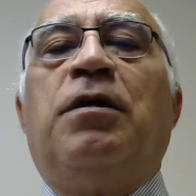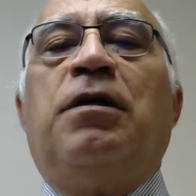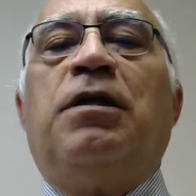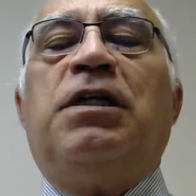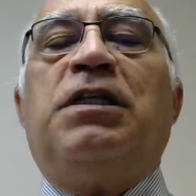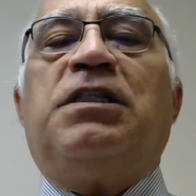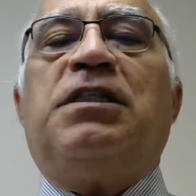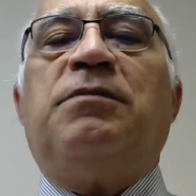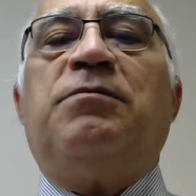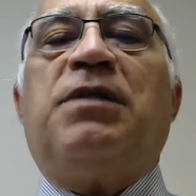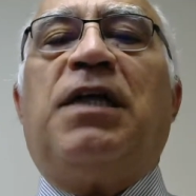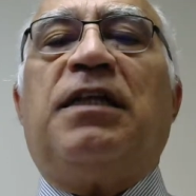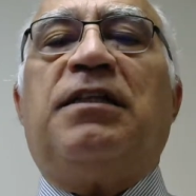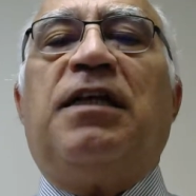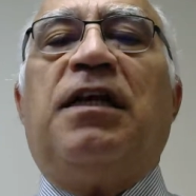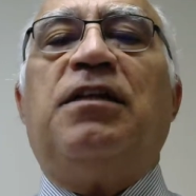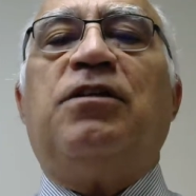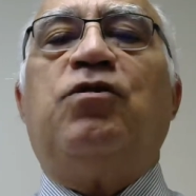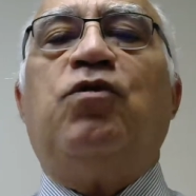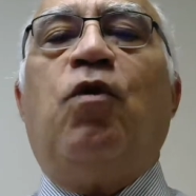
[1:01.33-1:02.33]
It seems that
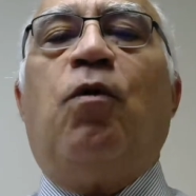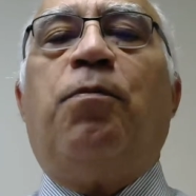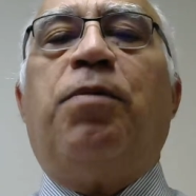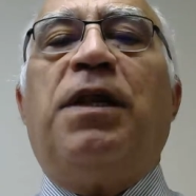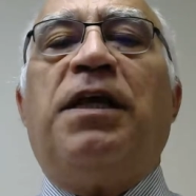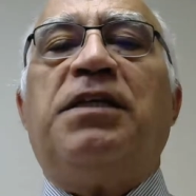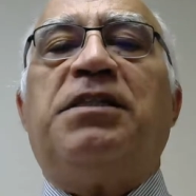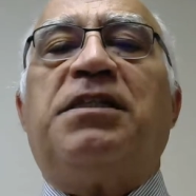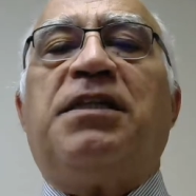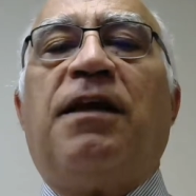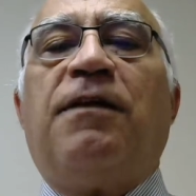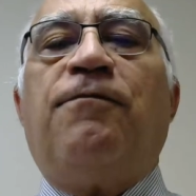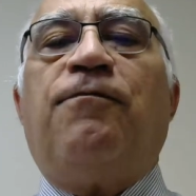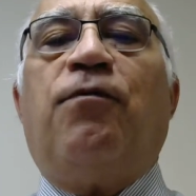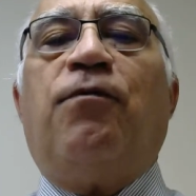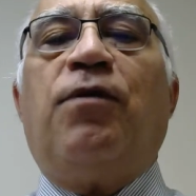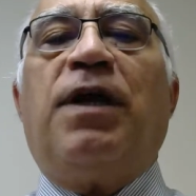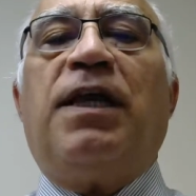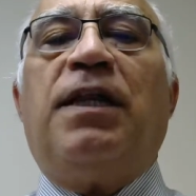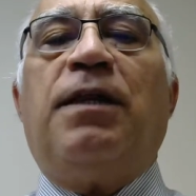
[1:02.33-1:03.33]
there is no place safe
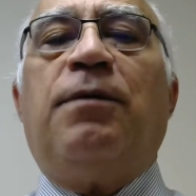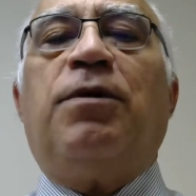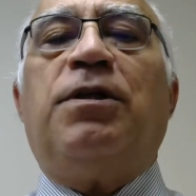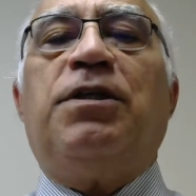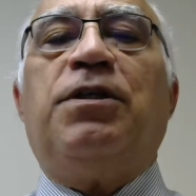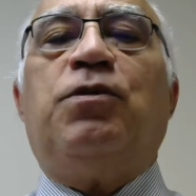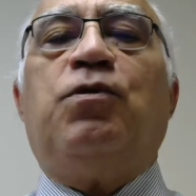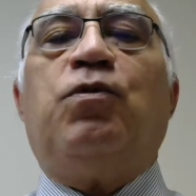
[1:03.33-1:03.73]
for anybody